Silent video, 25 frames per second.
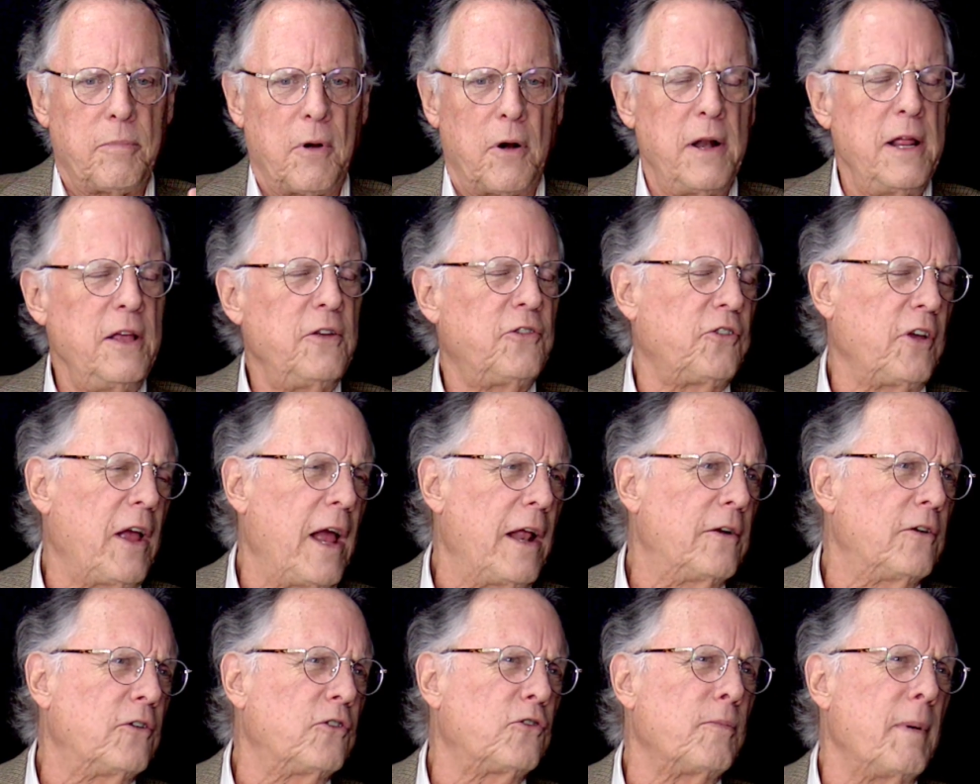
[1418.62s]
Bernie
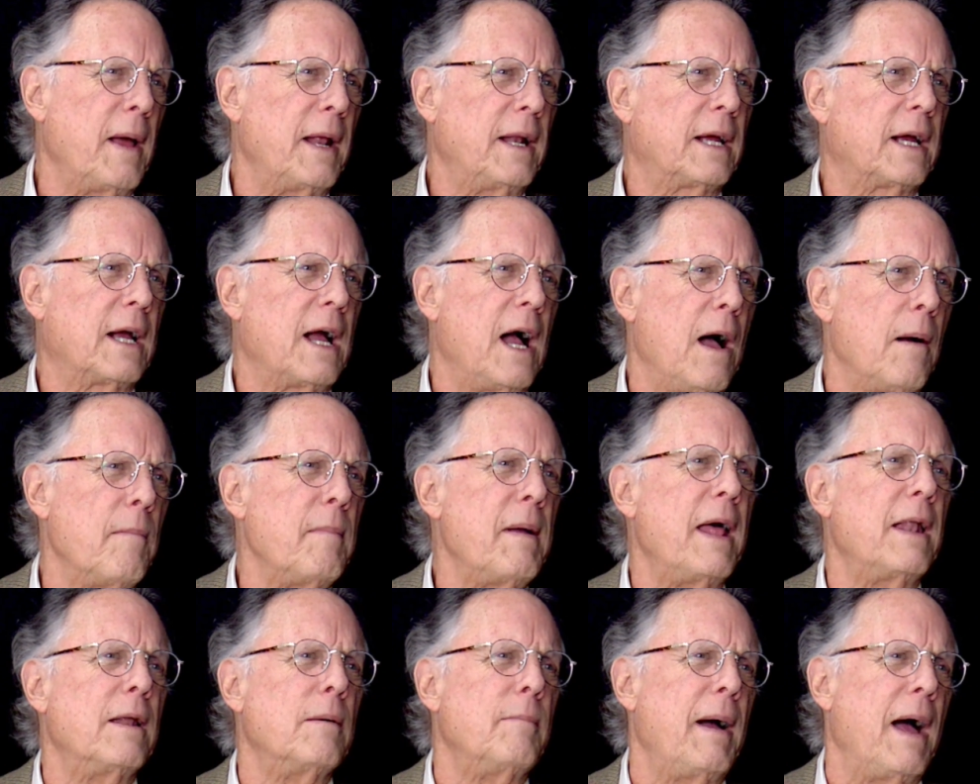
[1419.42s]
Sanders made a
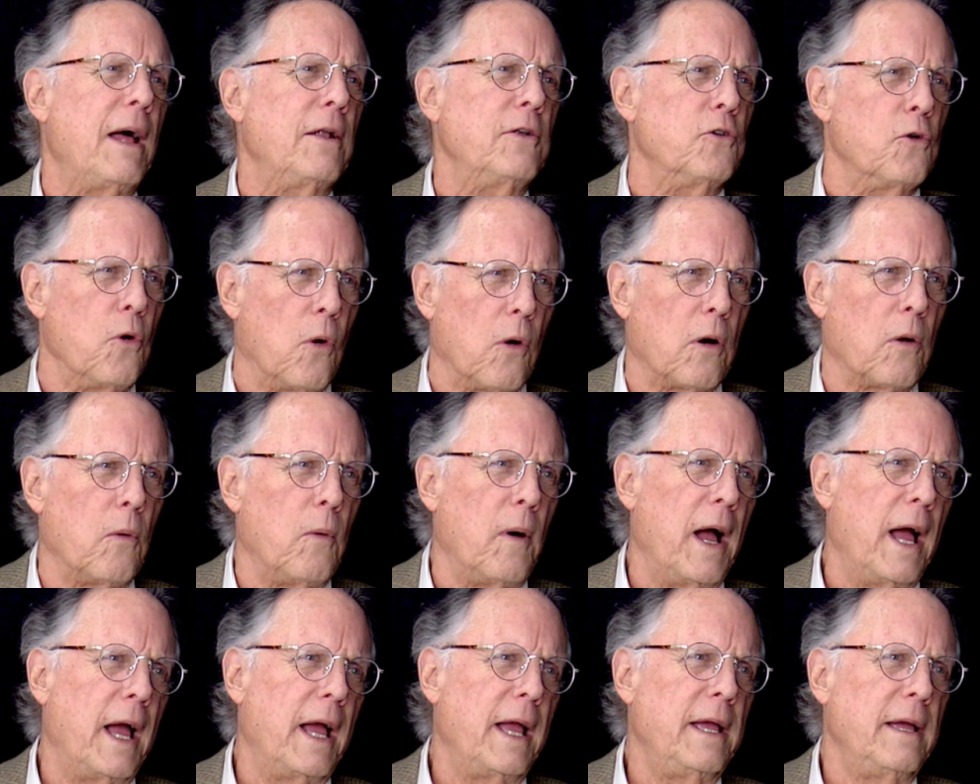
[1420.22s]
comment about
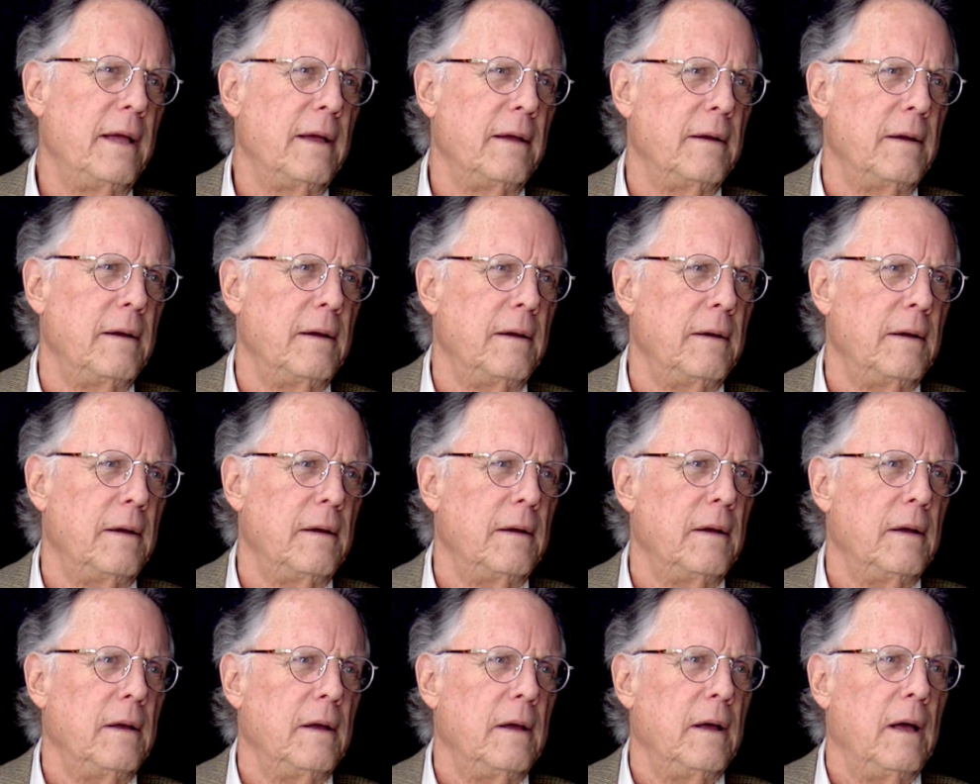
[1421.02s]
Norway
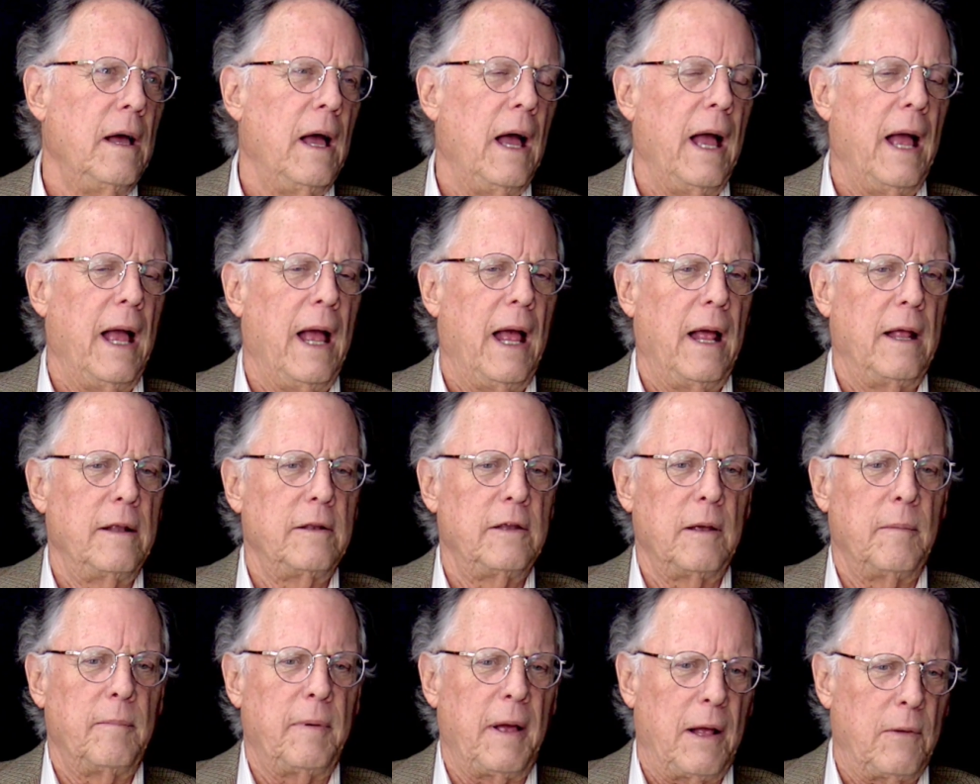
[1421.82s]

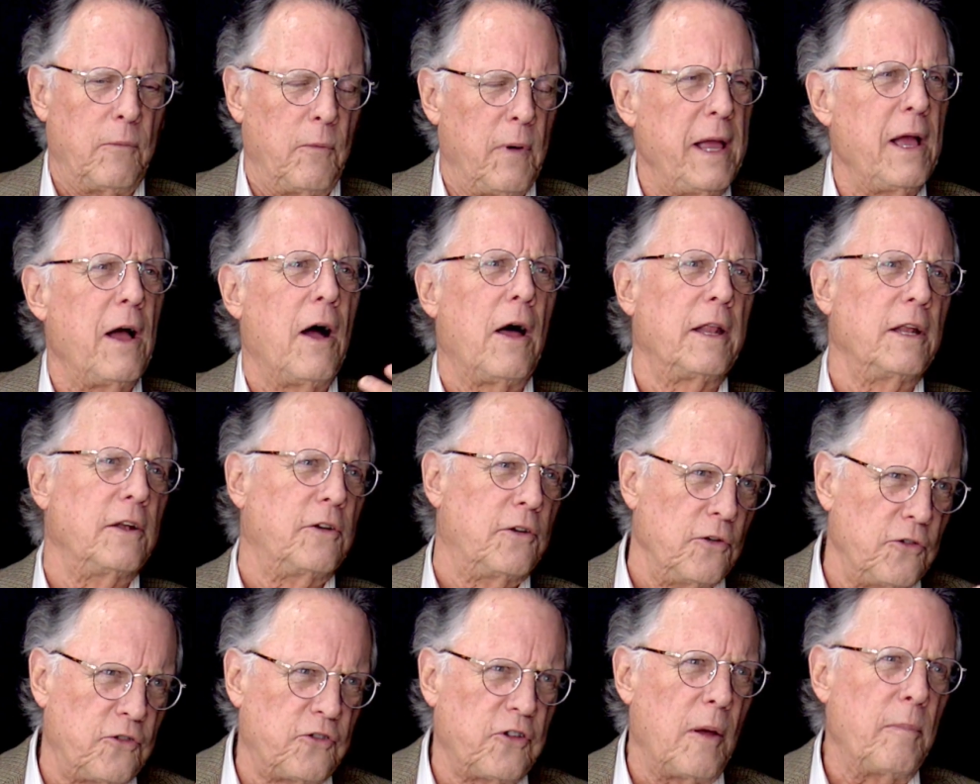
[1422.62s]
and about we ought to
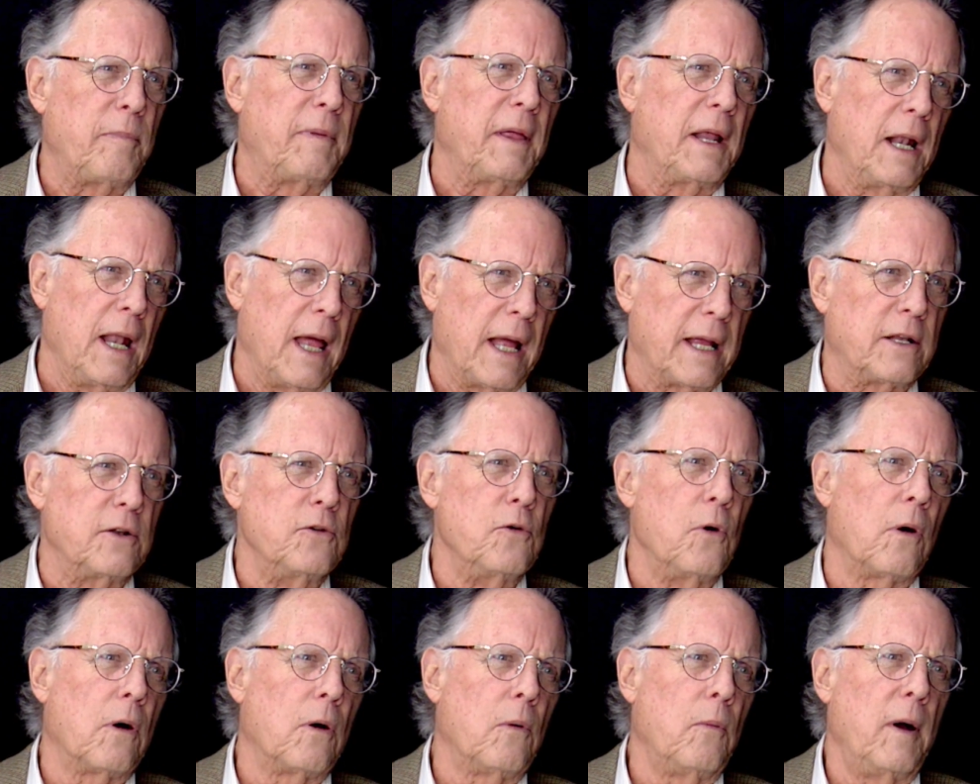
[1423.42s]
do something like
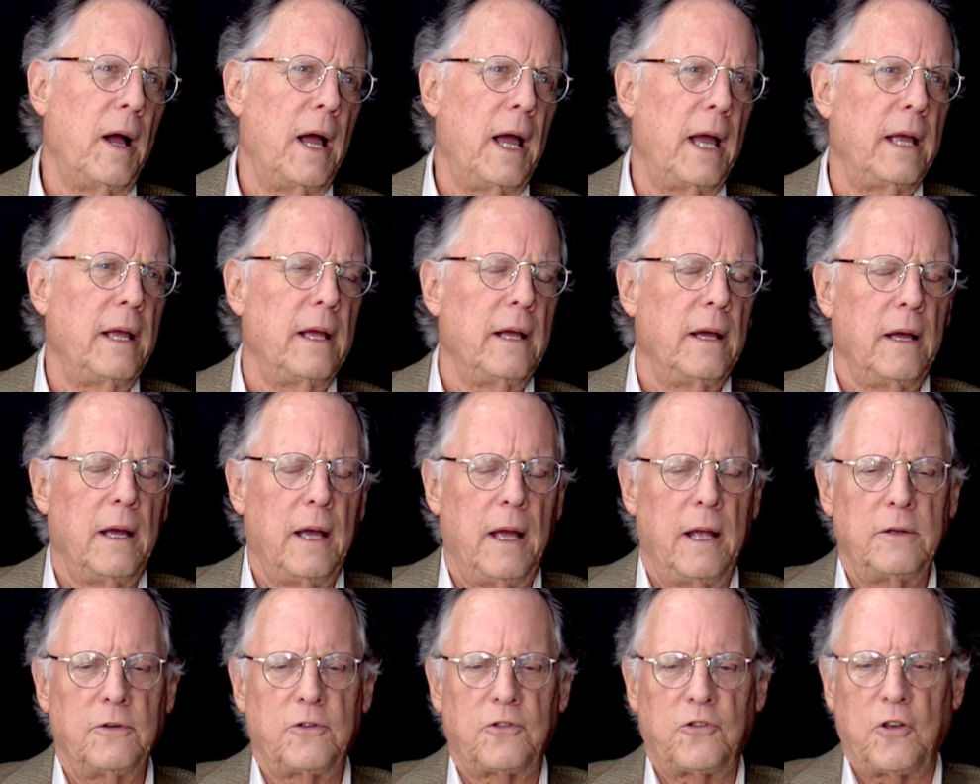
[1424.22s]
Norway.
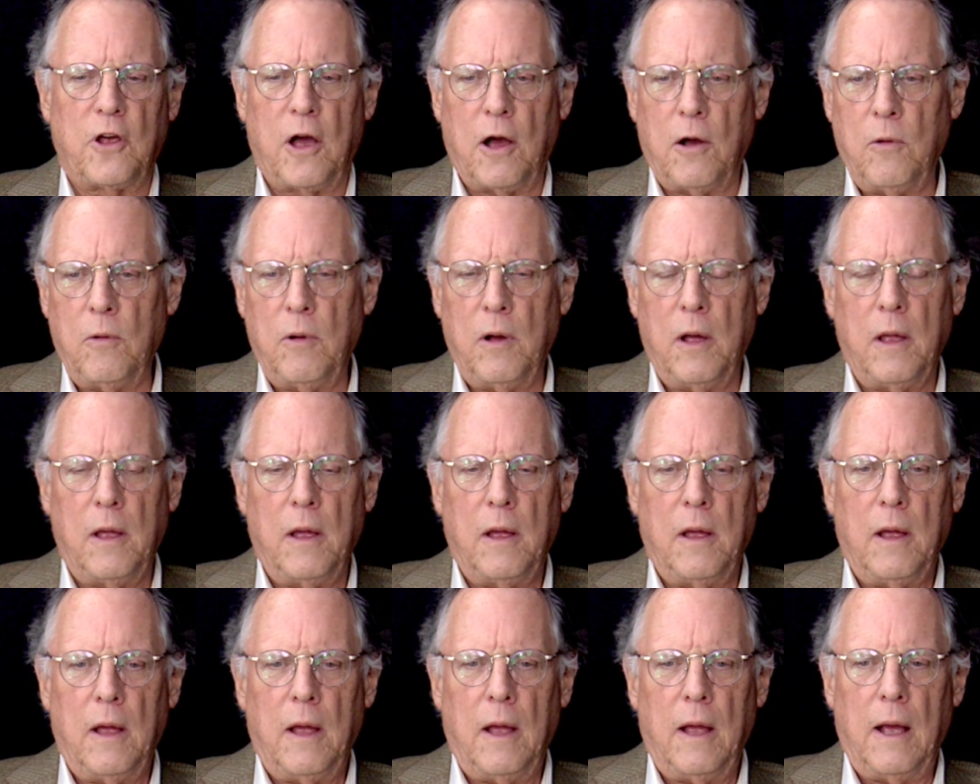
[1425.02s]
Mm-hmm. And so
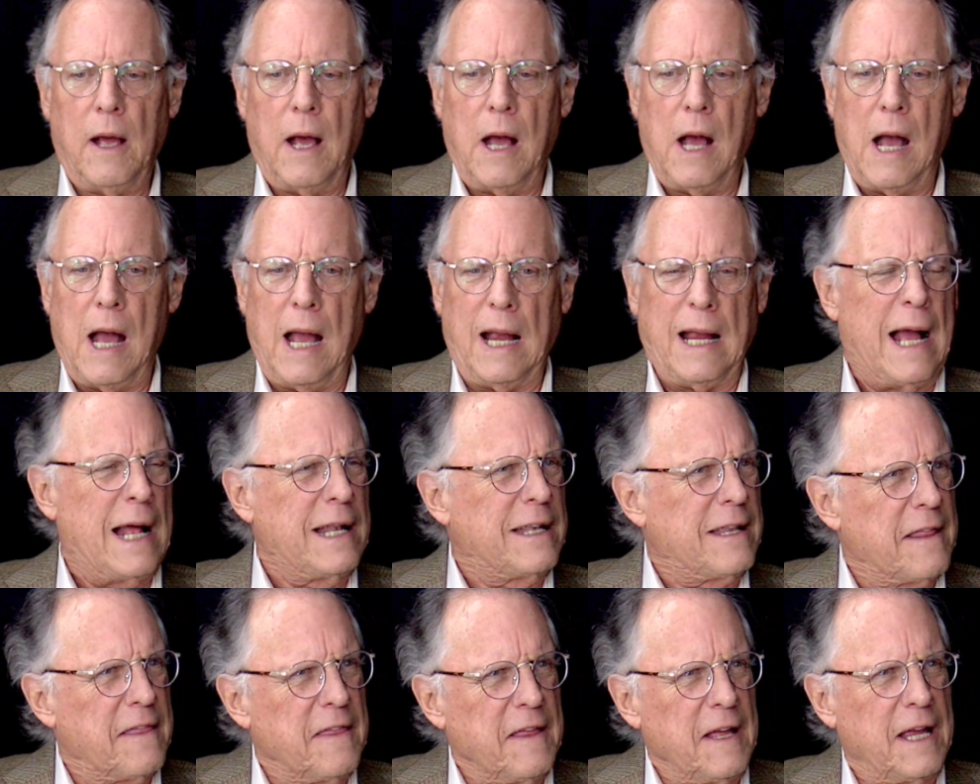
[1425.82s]
I
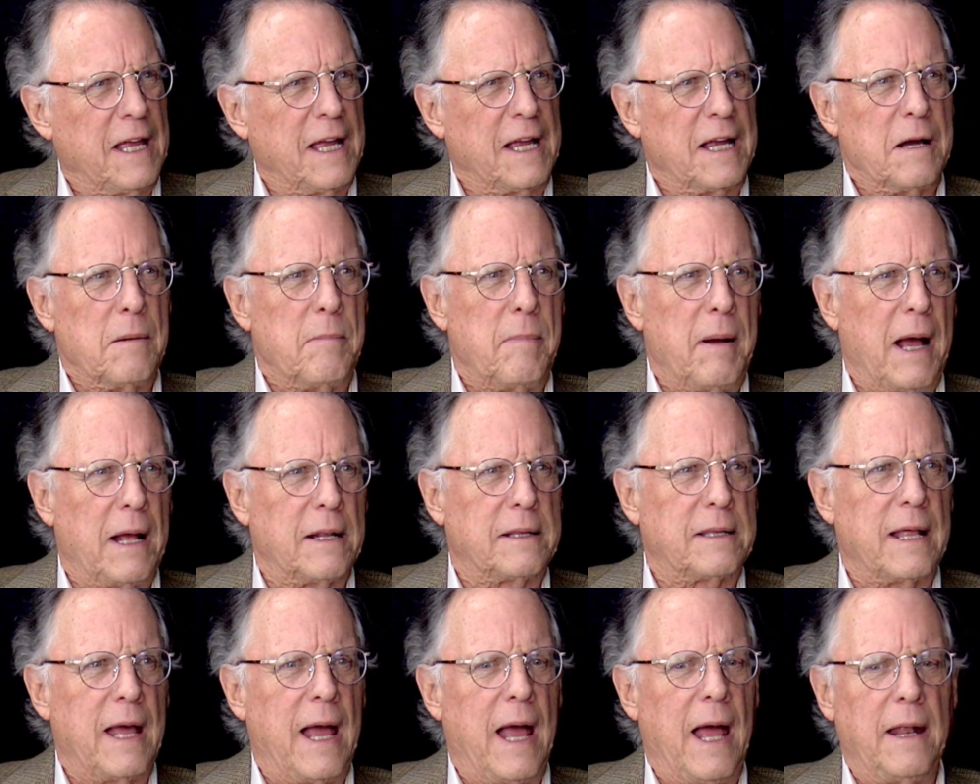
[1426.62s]
got to thinking
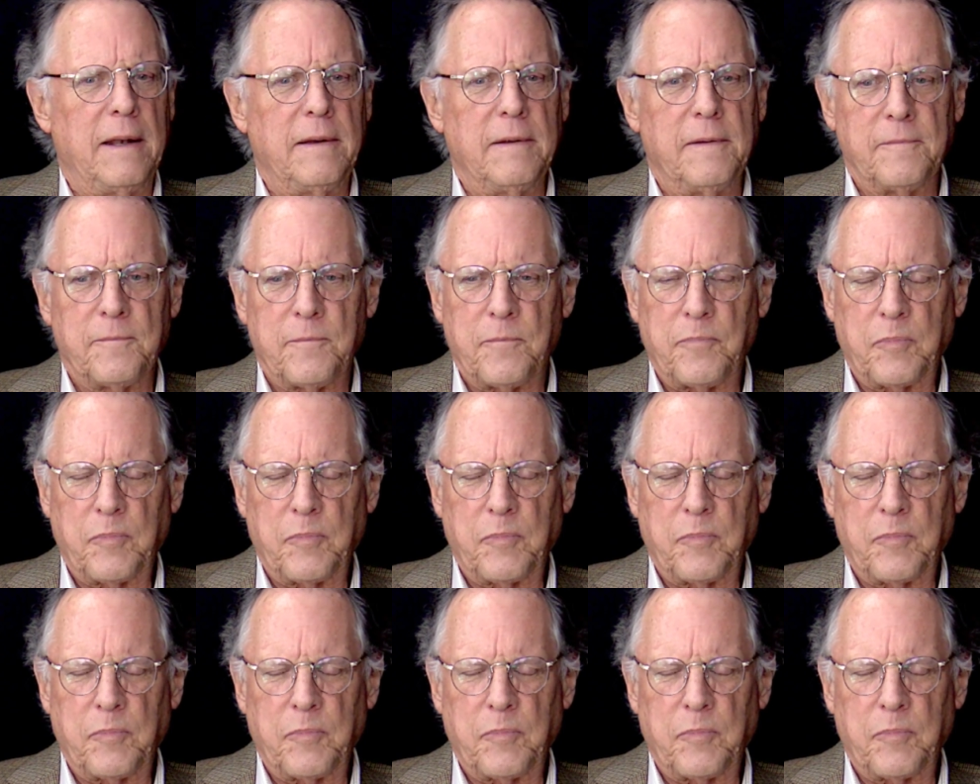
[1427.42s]
about that.